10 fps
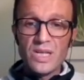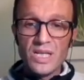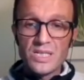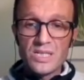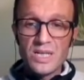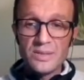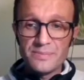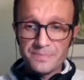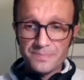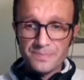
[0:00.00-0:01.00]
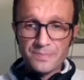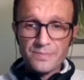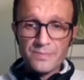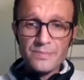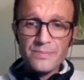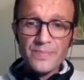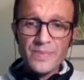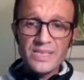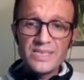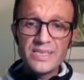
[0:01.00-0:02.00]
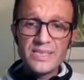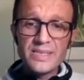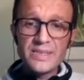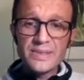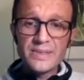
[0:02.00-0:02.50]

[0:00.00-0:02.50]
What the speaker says: is that the